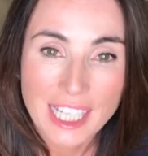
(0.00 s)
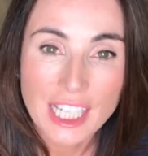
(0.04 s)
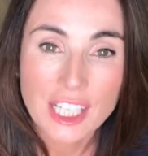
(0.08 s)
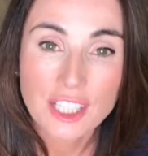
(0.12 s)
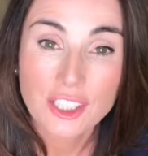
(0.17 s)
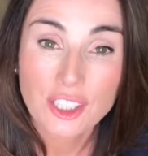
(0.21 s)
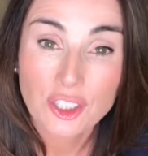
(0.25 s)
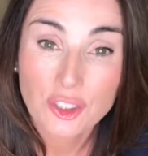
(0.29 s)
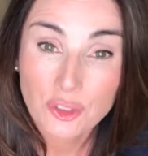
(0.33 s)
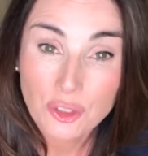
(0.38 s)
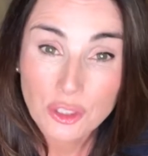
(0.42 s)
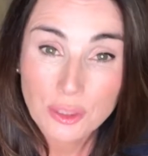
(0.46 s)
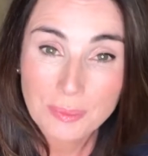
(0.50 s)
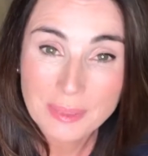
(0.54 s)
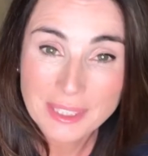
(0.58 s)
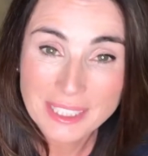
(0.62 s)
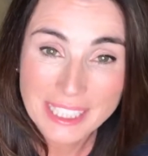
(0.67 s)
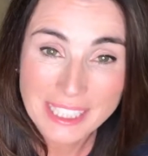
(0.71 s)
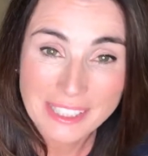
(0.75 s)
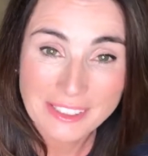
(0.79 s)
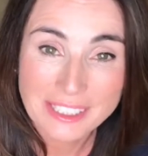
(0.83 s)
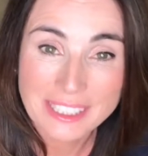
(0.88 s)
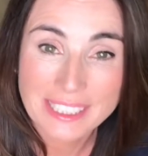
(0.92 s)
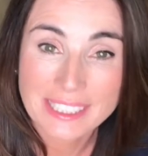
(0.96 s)
The treatment
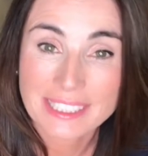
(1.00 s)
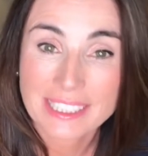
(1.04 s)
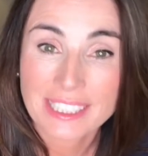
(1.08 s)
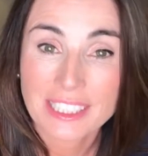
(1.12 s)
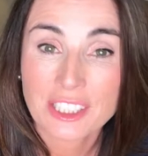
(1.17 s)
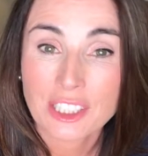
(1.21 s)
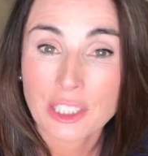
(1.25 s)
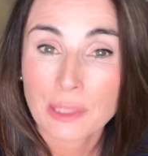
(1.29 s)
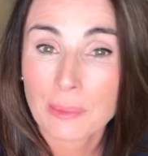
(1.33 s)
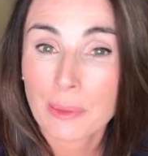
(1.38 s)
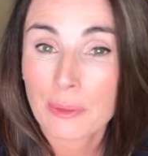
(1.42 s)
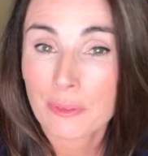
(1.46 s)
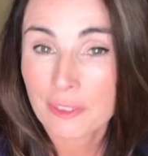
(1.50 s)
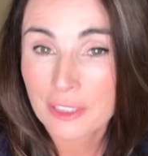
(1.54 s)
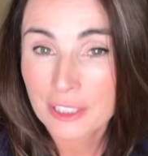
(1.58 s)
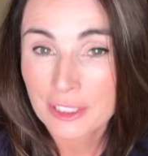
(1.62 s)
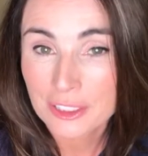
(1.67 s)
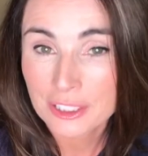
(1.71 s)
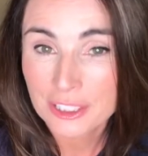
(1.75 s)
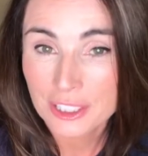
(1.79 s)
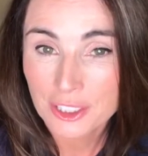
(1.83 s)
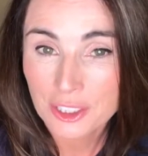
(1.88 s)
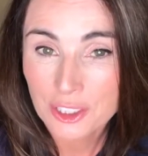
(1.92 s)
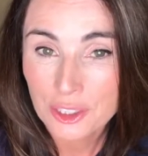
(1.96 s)
areas that dermal fillers
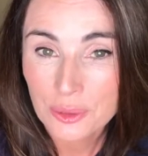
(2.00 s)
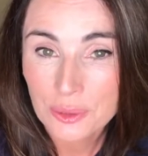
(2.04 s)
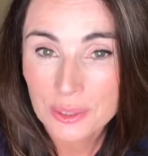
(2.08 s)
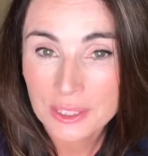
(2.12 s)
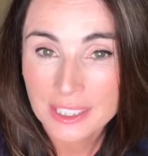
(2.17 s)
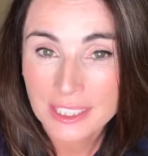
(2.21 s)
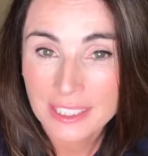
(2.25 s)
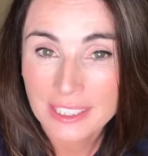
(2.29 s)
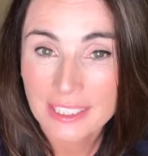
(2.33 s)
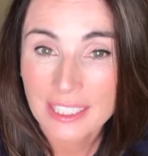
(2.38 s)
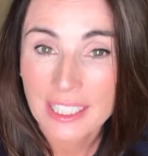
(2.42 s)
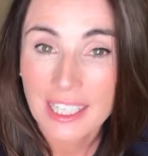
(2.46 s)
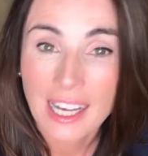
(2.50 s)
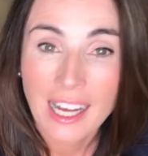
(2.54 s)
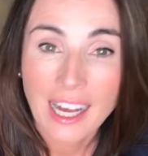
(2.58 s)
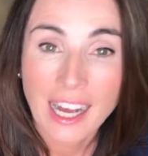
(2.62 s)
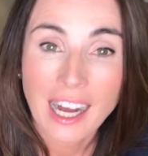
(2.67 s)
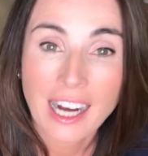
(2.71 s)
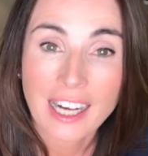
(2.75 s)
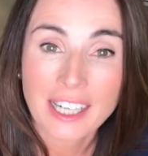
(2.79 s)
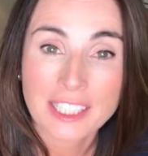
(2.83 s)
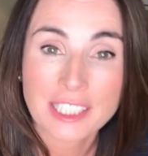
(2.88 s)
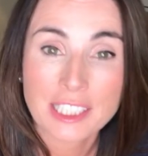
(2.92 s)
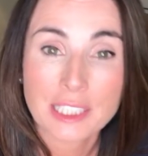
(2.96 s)
are used in
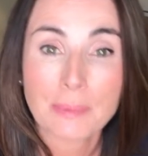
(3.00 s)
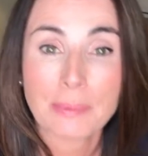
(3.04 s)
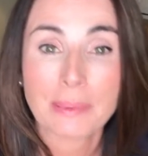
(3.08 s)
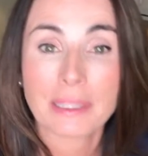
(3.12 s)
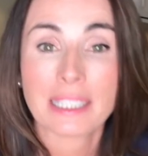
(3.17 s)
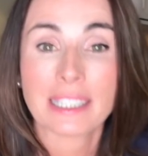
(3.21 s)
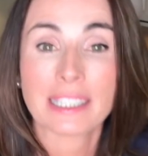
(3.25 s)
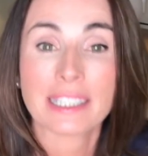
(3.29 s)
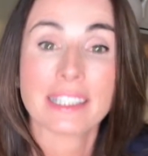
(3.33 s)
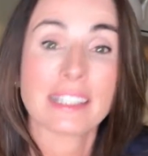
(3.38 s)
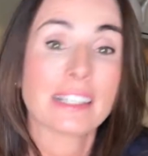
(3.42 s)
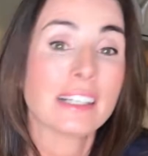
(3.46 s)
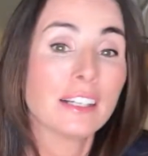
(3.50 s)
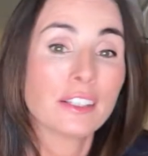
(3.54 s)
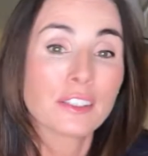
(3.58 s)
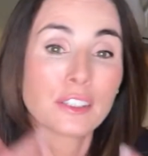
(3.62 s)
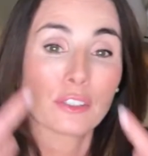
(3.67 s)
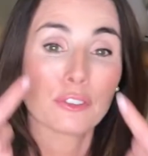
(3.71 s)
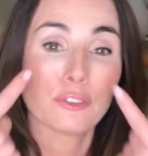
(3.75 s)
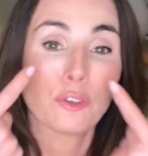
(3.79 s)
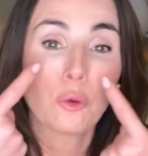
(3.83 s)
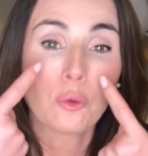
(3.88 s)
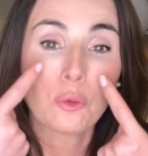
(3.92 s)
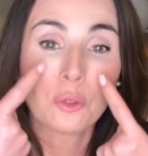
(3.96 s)
are typically the
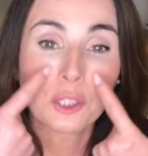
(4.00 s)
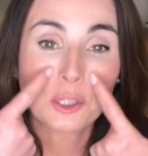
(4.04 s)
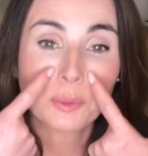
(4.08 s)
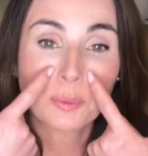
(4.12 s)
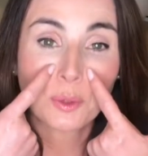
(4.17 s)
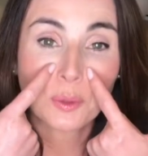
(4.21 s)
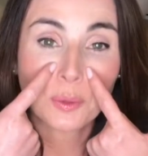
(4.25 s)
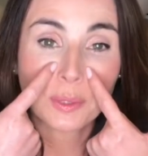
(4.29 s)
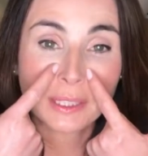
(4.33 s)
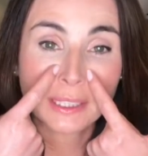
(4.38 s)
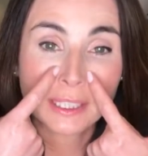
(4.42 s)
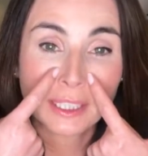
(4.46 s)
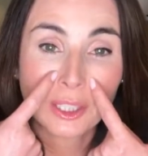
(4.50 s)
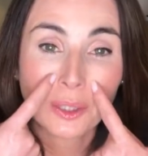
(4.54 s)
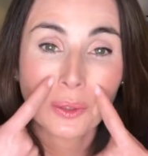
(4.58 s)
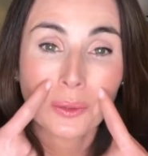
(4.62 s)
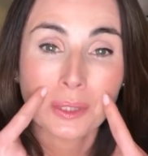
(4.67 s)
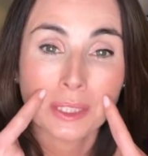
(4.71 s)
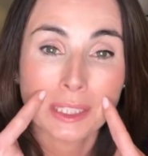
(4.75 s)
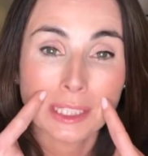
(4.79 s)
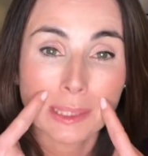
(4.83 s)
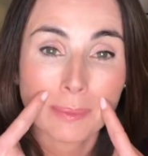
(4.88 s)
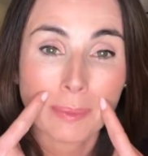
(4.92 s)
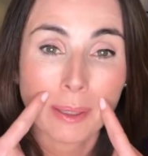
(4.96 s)
folds between the nose
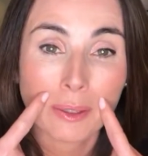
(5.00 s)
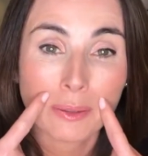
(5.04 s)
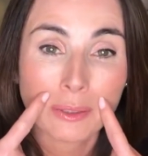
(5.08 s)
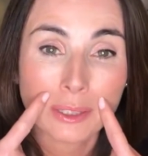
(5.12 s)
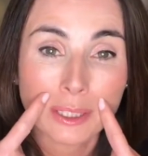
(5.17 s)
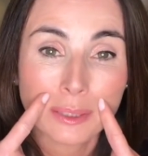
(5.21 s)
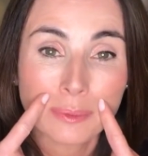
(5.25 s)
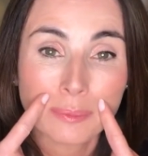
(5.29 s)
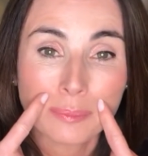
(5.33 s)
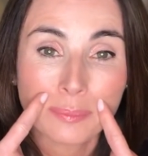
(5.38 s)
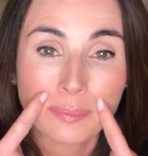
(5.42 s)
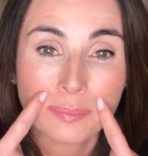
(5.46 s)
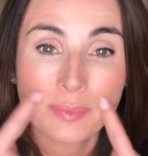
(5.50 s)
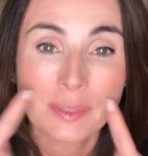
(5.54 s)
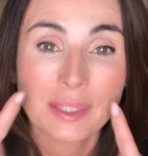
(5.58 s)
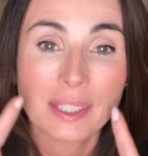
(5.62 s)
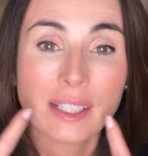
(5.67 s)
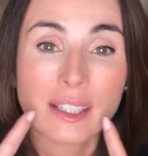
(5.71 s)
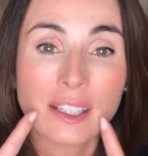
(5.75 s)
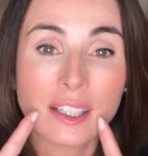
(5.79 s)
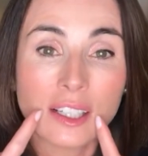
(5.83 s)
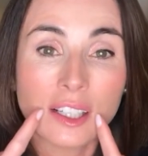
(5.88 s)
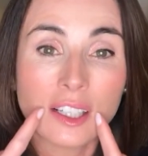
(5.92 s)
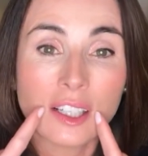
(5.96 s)
and the mouth,
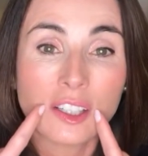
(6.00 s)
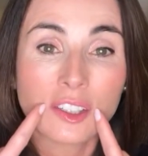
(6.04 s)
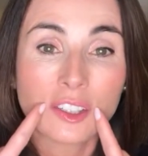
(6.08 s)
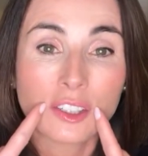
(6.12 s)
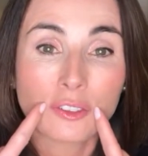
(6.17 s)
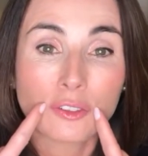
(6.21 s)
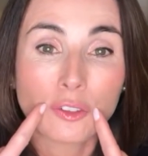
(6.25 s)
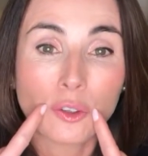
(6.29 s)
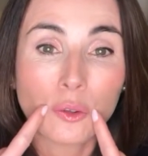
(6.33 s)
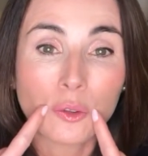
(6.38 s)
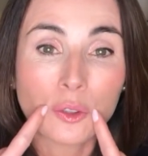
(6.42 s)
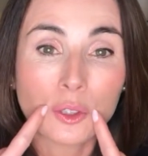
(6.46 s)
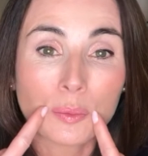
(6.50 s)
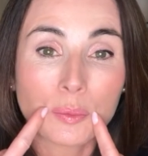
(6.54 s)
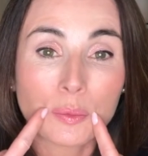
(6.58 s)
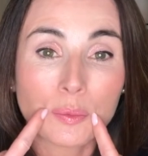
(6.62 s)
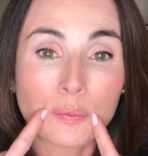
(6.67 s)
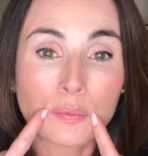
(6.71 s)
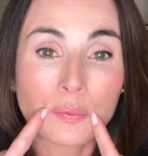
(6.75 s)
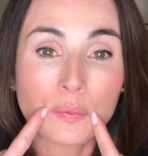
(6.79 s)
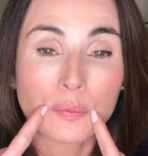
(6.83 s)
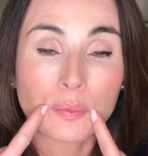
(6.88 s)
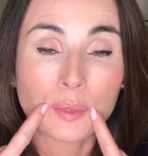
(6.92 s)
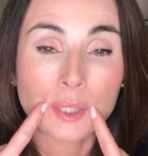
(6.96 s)
the folds
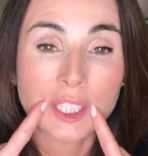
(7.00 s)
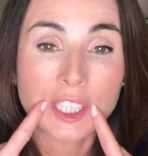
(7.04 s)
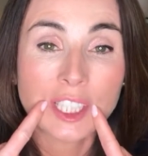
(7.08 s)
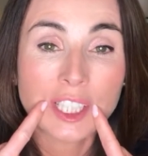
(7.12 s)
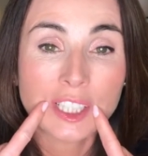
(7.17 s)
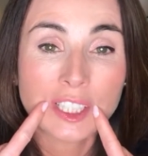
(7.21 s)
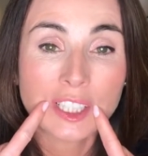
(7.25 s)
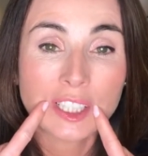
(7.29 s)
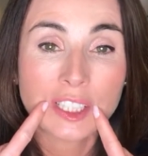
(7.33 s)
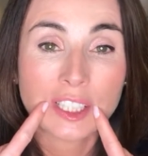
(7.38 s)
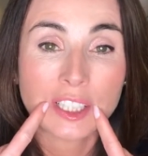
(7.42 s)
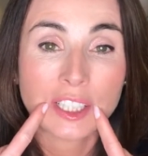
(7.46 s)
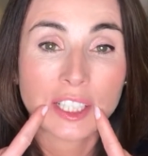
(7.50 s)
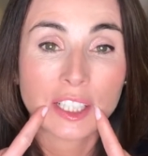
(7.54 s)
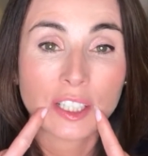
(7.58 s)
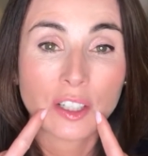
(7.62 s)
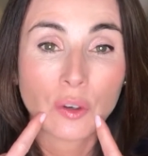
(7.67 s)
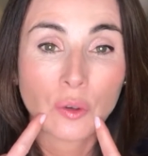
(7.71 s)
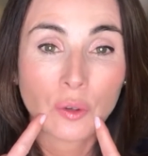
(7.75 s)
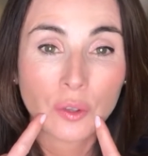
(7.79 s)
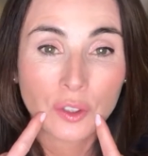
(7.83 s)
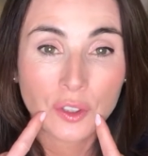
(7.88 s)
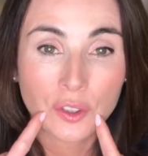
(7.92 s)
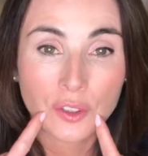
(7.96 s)
beneath the
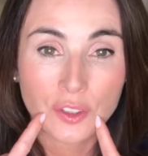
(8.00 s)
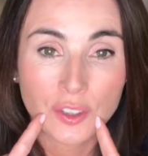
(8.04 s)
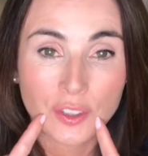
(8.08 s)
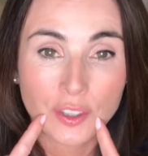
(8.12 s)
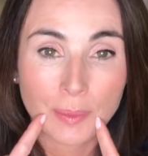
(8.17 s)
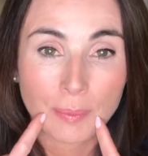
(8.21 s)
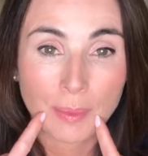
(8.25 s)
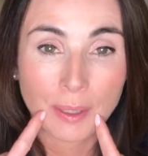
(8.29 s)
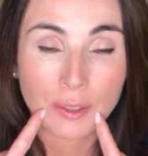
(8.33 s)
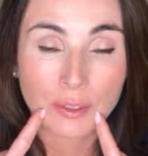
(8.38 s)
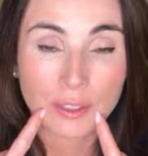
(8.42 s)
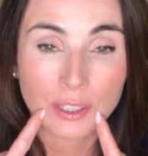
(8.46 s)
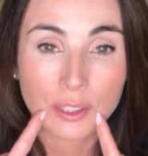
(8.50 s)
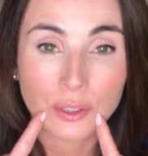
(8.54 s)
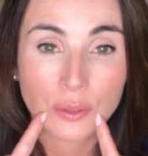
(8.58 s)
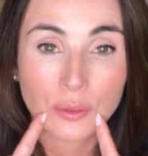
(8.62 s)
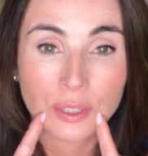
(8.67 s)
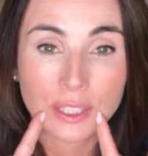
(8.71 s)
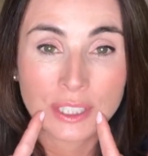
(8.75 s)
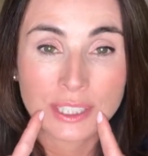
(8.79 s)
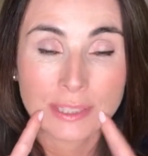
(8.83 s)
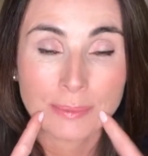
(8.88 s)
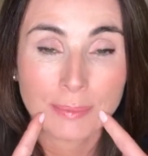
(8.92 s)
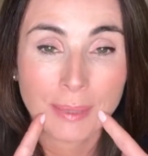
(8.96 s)
corners of the mouth known as
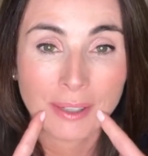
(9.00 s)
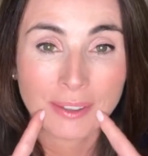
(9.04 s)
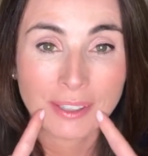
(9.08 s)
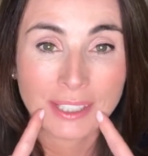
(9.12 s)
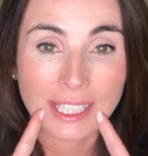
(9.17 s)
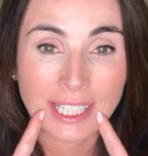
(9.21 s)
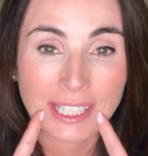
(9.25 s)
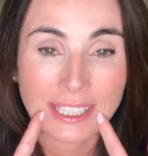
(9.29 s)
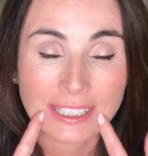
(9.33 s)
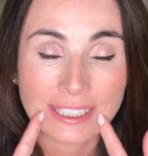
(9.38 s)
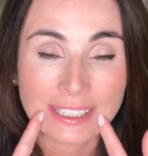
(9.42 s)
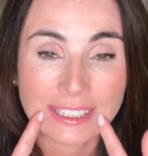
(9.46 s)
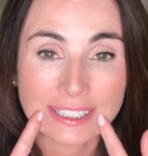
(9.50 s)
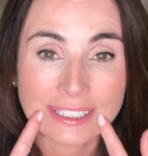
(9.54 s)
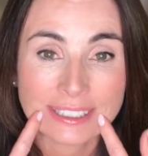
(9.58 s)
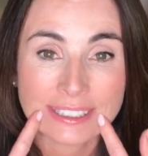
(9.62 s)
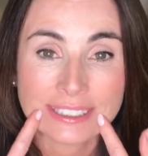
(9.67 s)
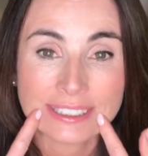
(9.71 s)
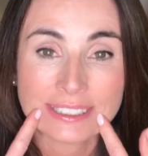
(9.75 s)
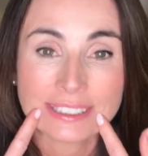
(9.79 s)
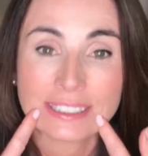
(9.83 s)
the marionette lines,